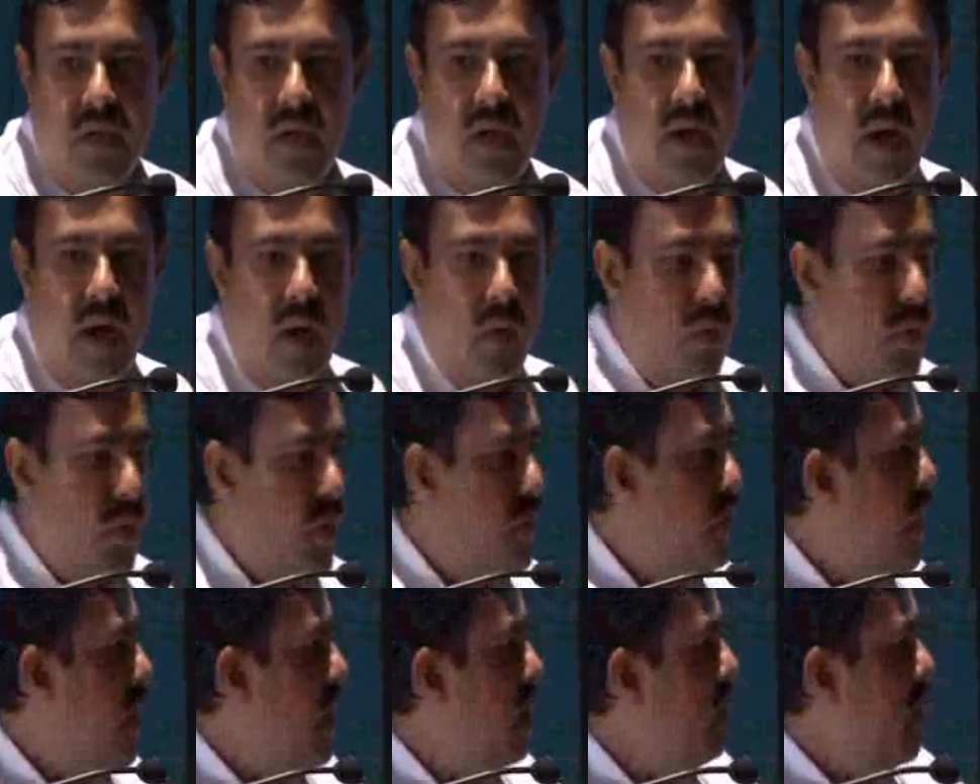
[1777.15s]
And out
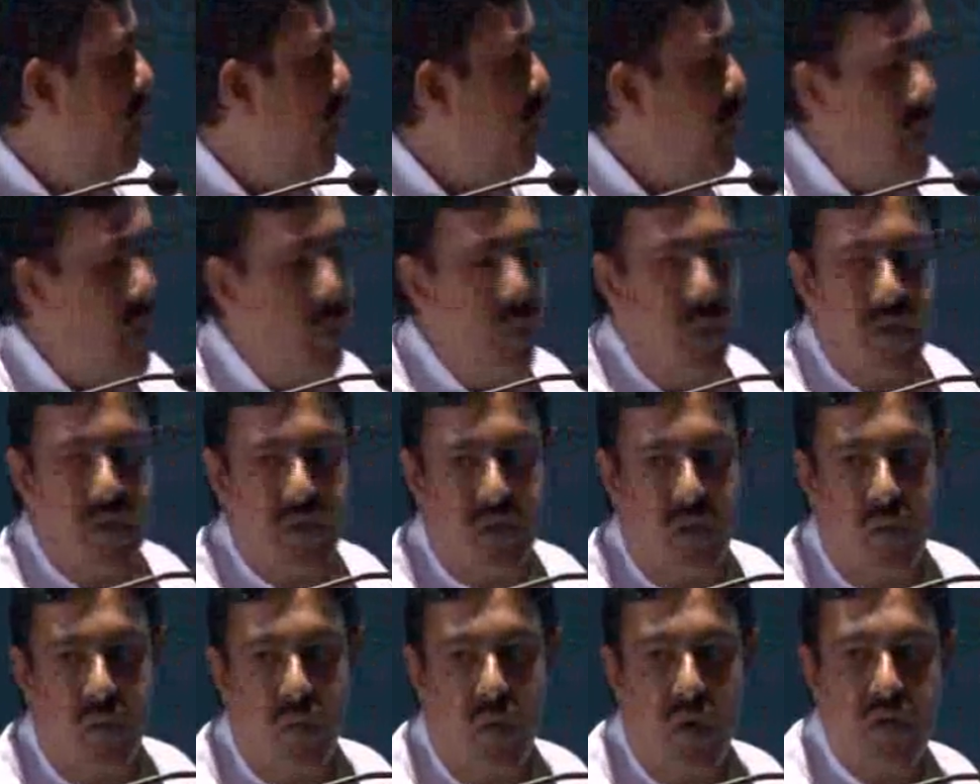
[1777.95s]
of that,
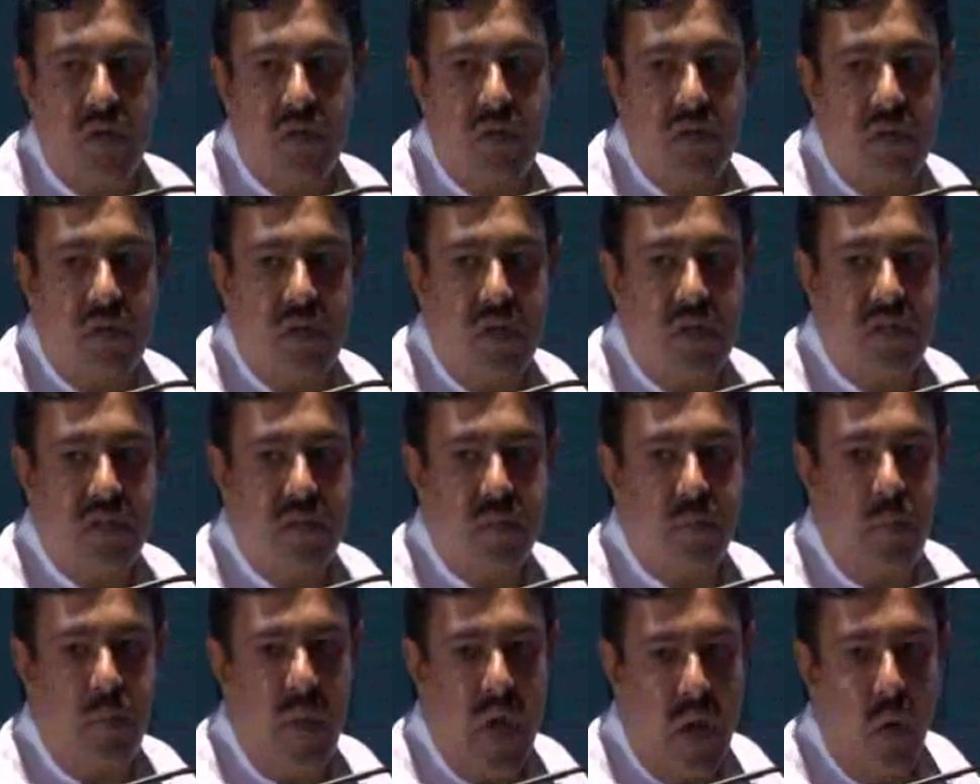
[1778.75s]
50% was
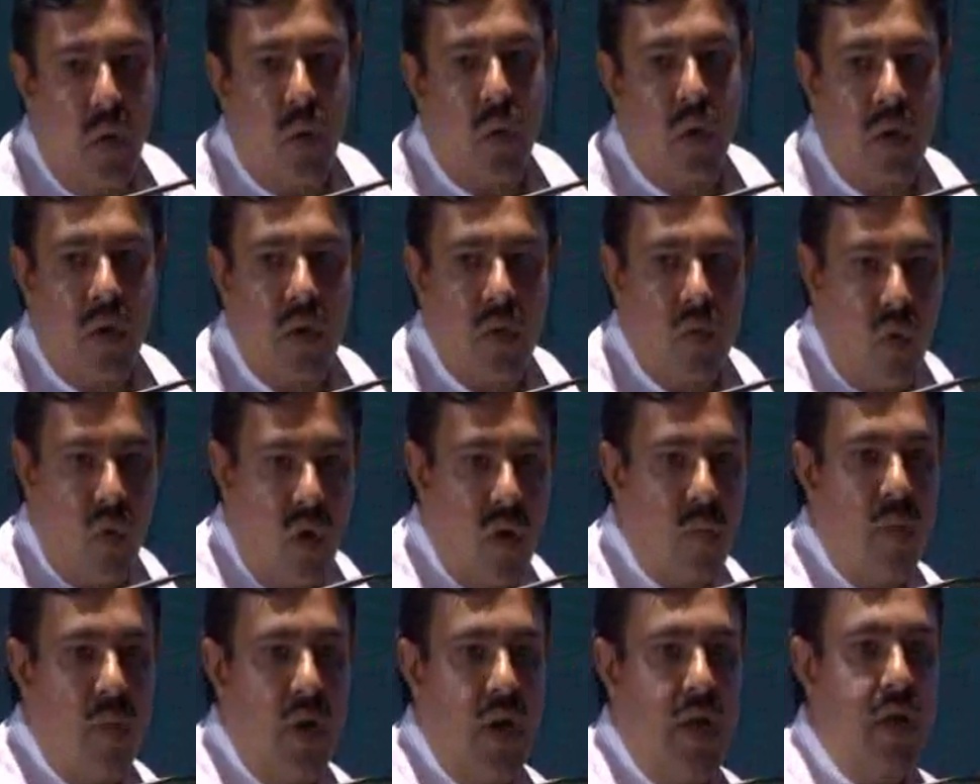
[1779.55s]
this payload.
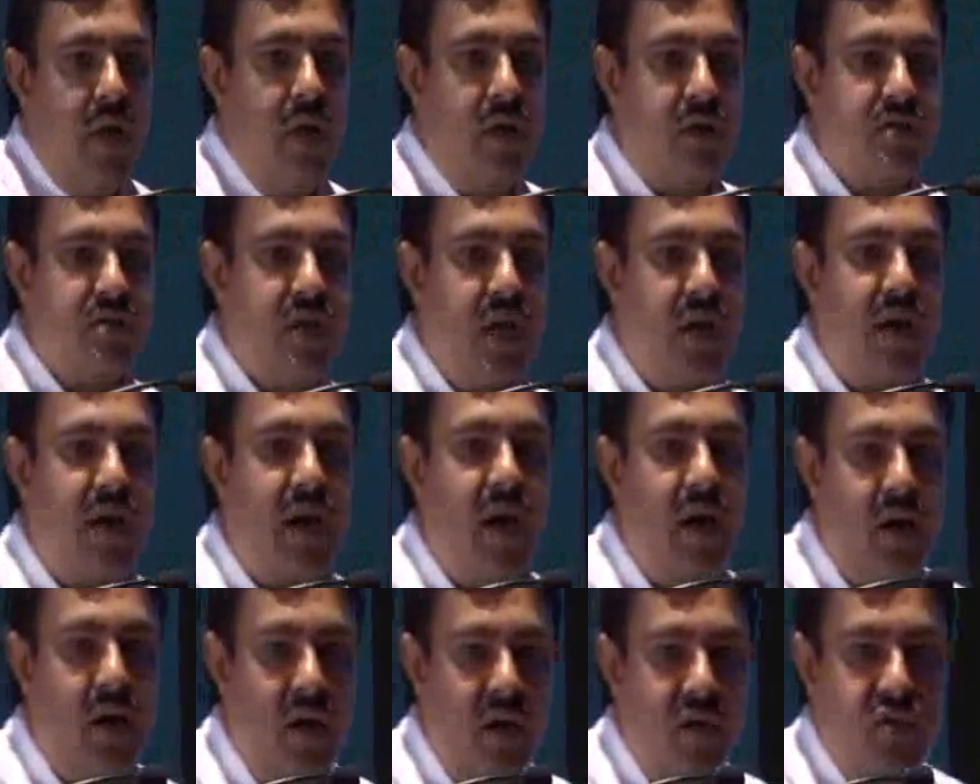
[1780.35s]
Normally, in a
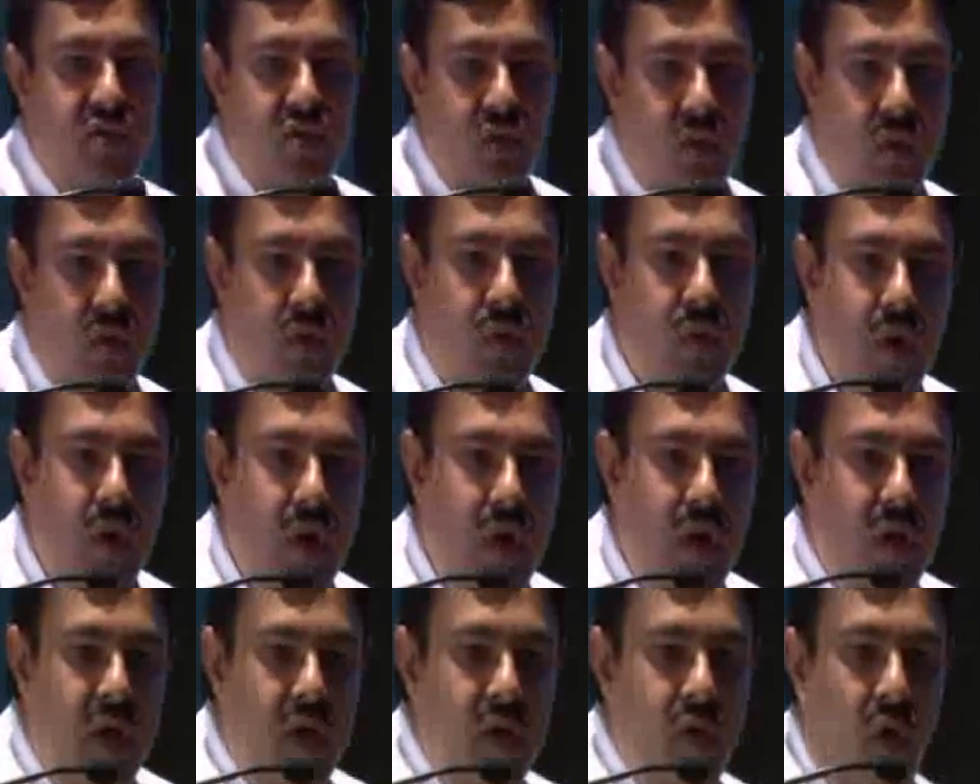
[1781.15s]
satellite ratio
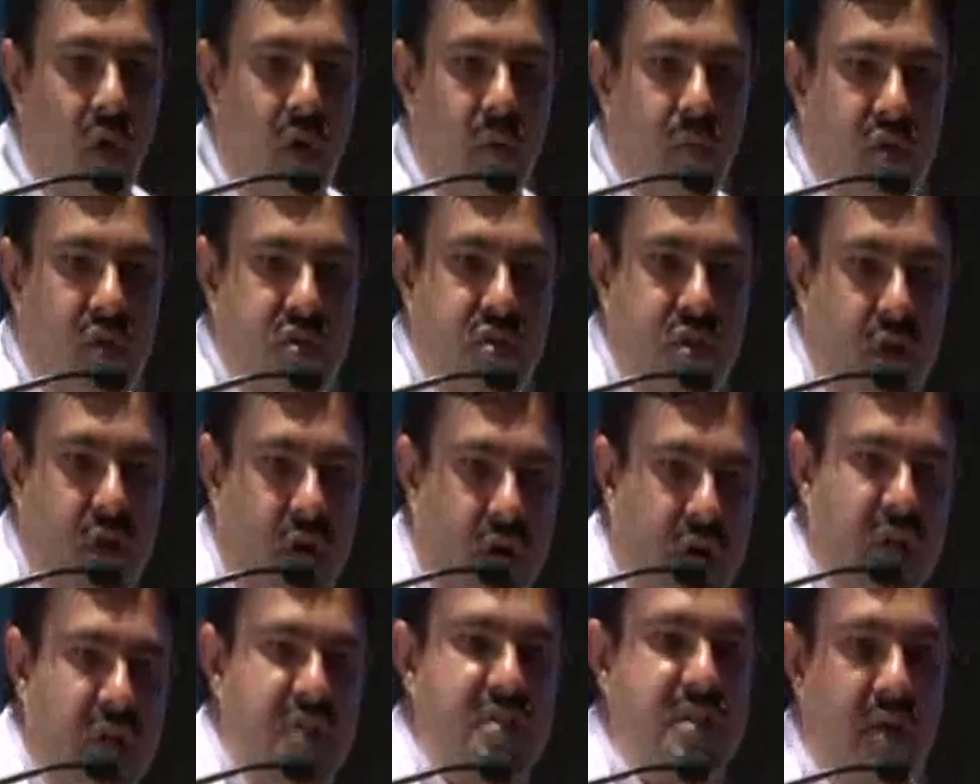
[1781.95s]
is almost
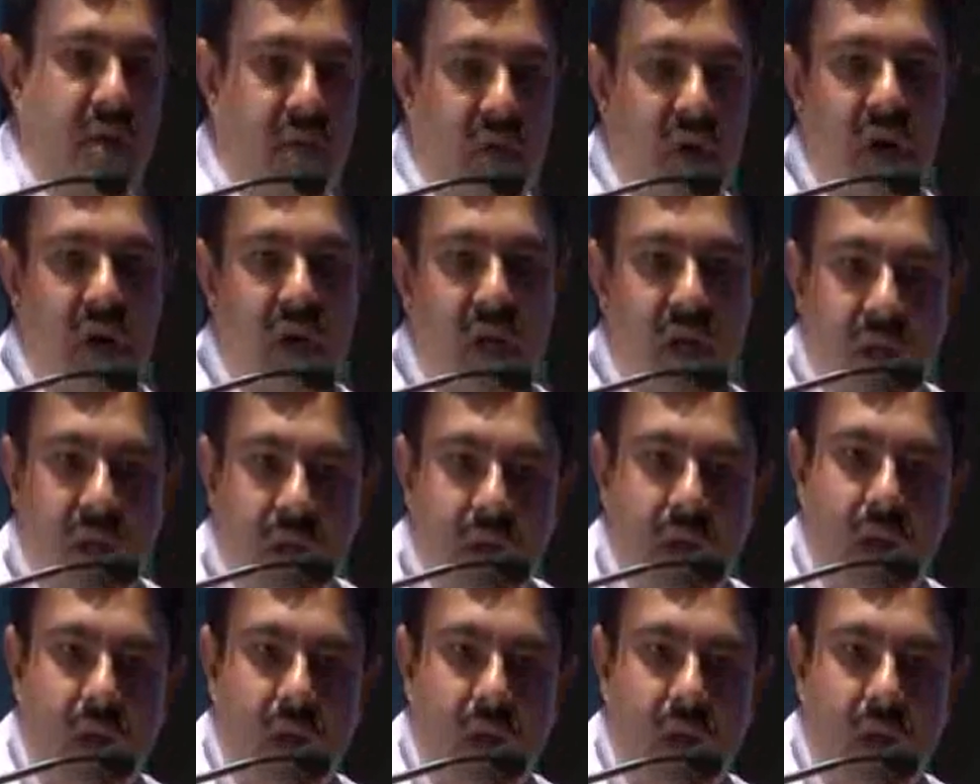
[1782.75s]
30-70.